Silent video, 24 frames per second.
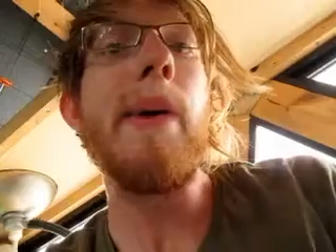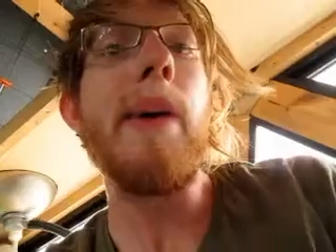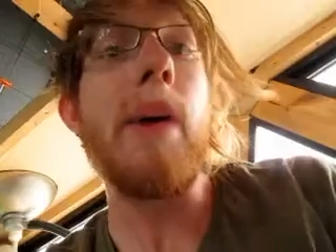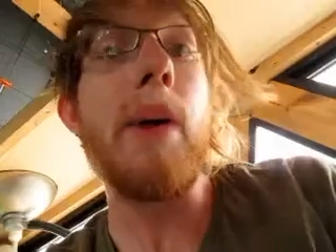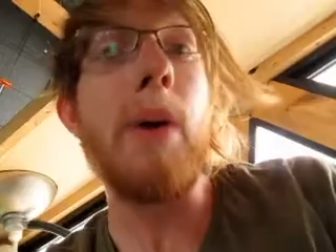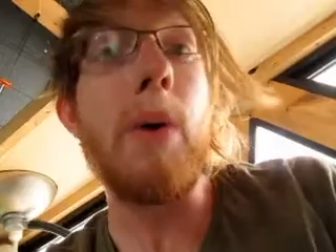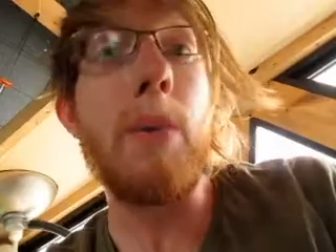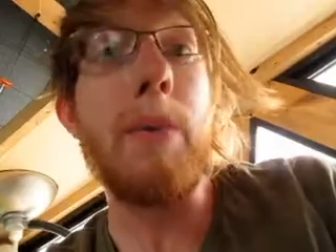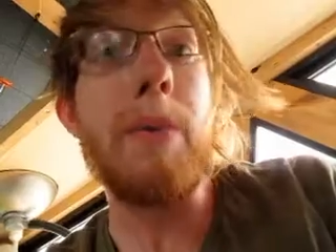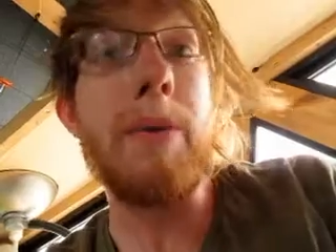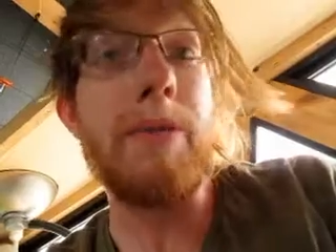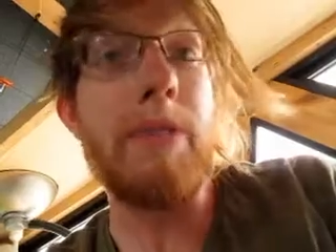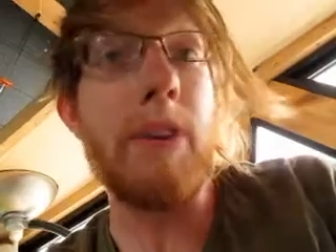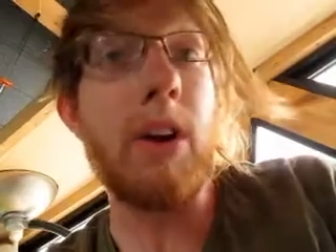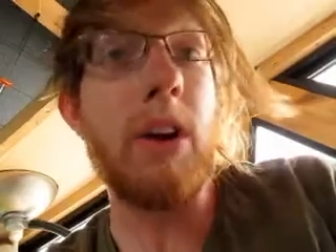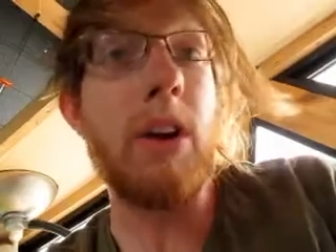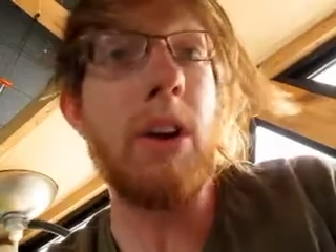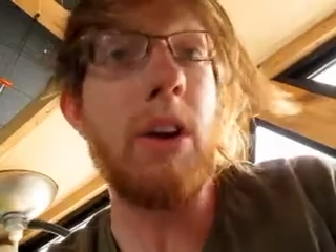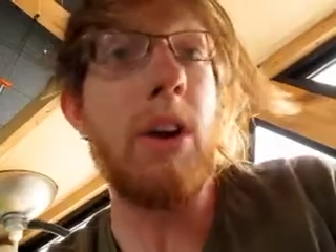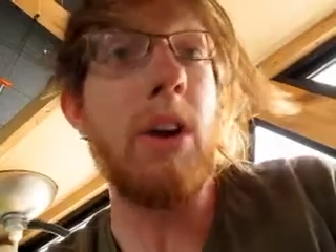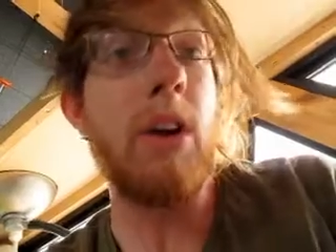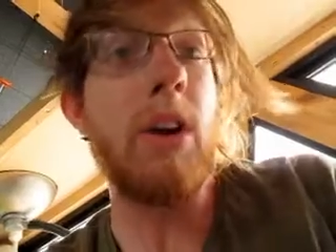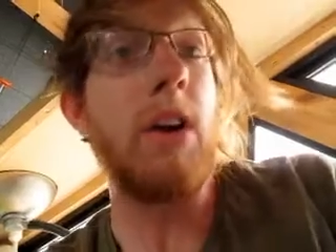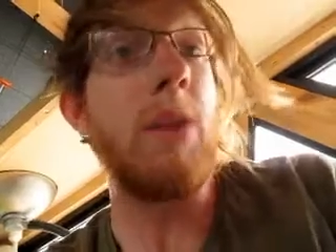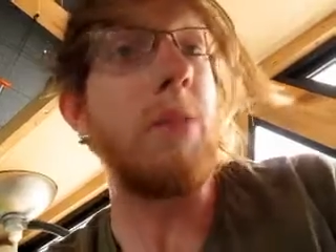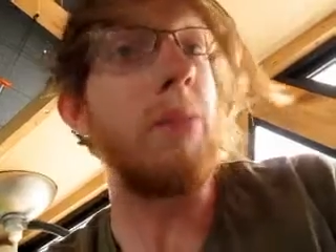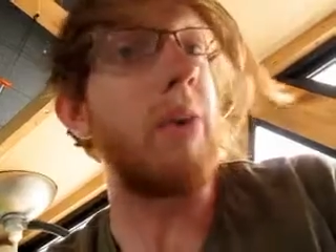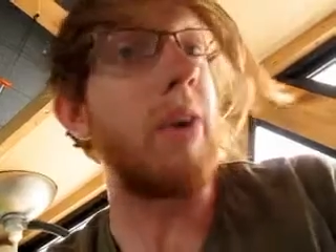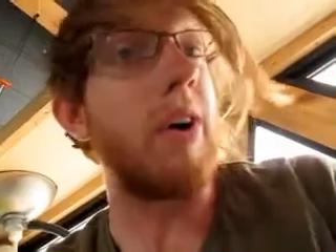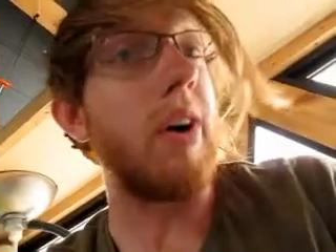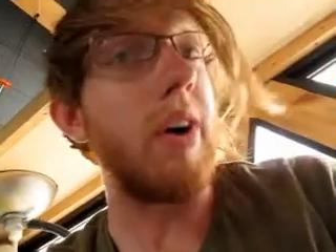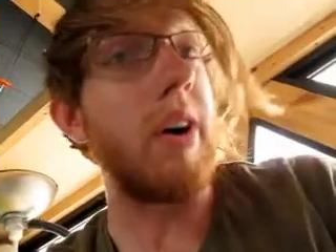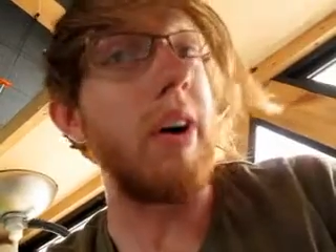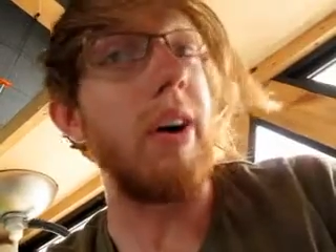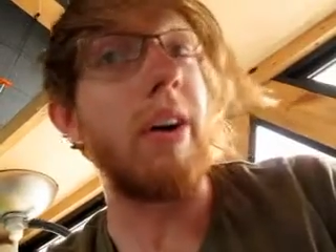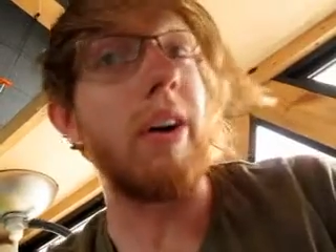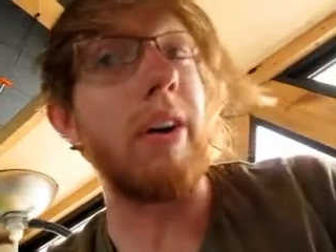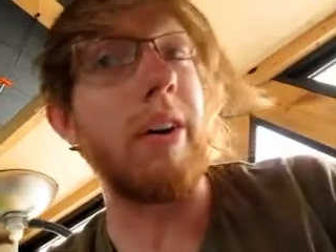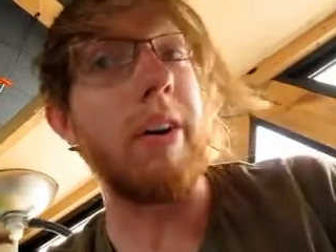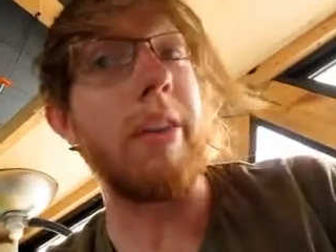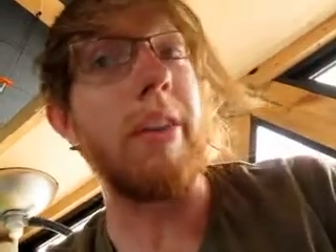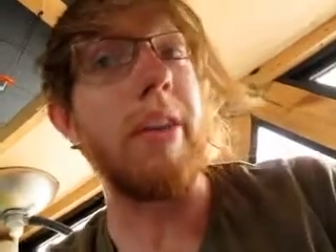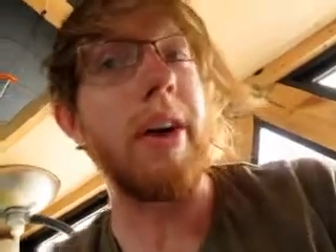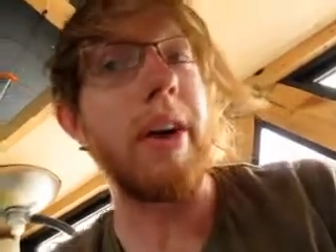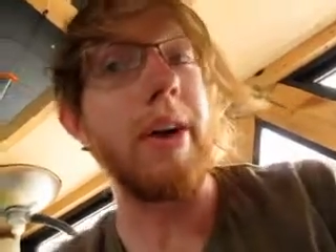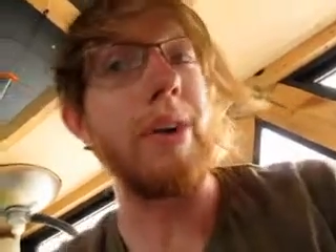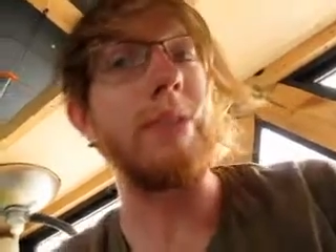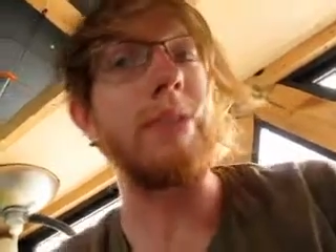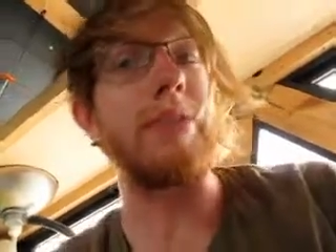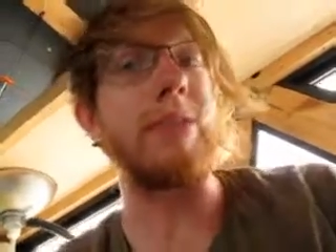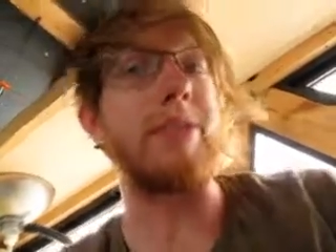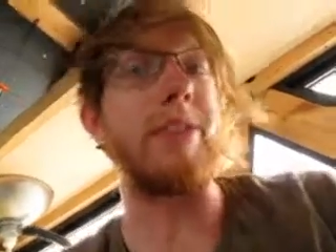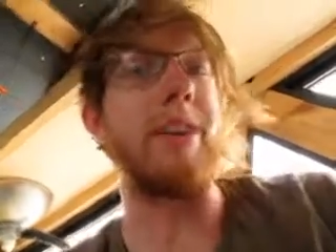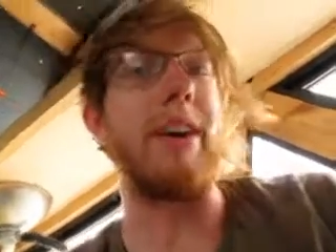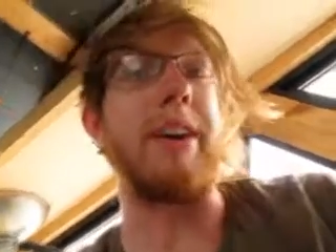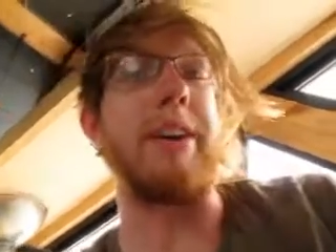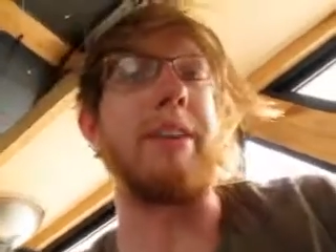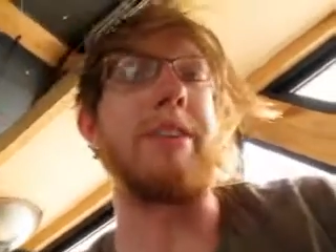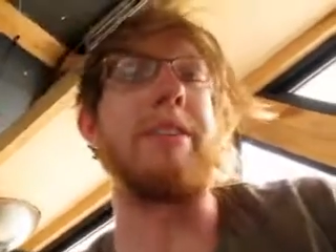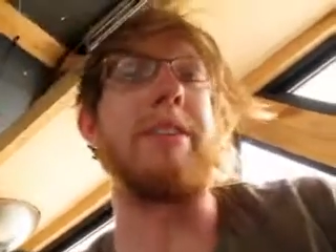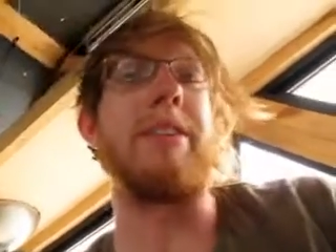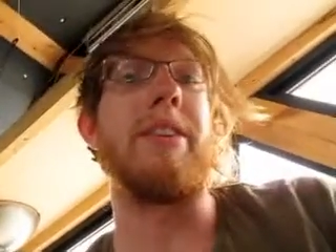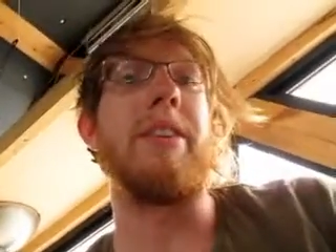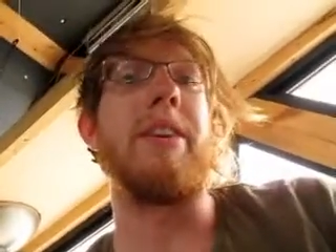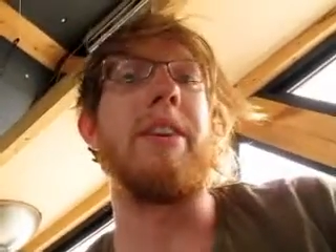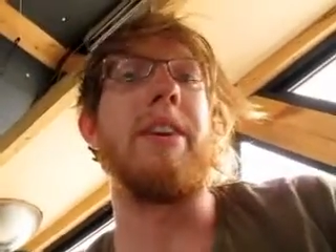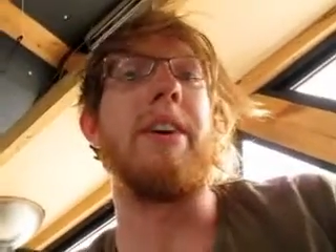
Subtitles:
It would be fun, but hard on the house's legs.